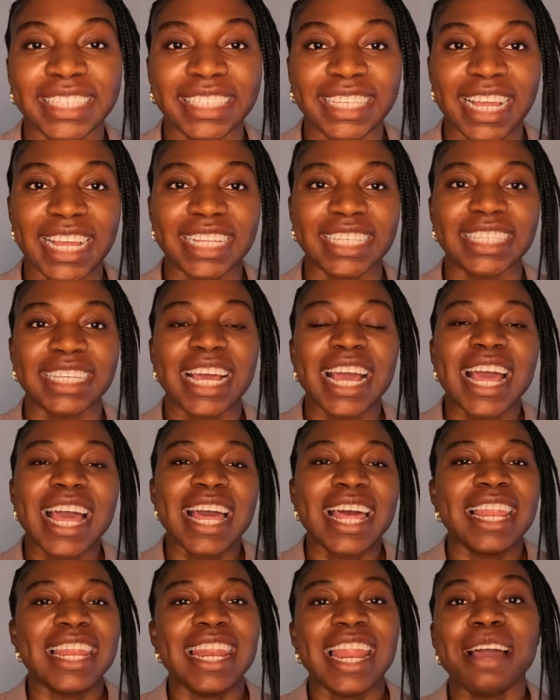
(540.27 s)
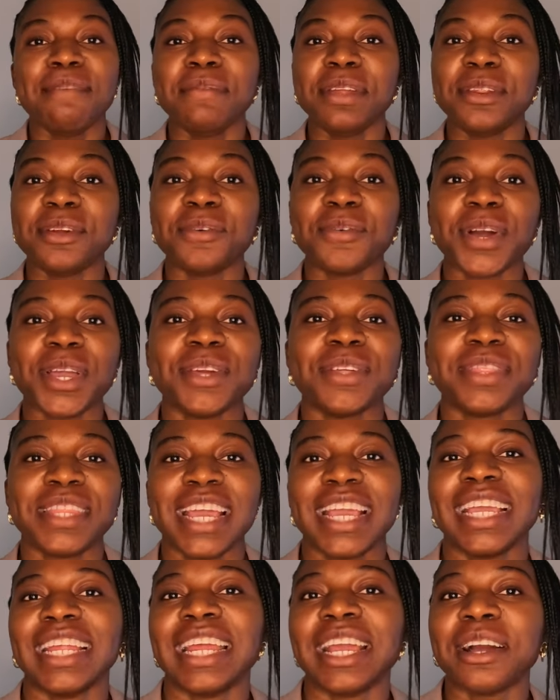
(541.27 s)
States. Let me know what you
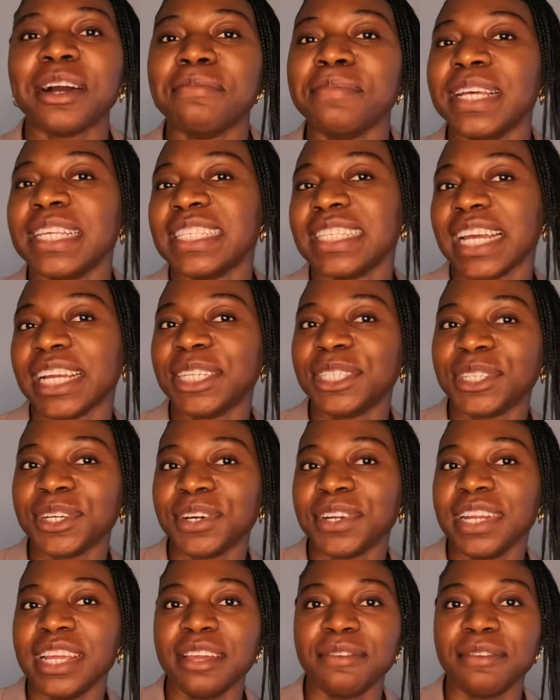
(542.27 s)
think in the comment section.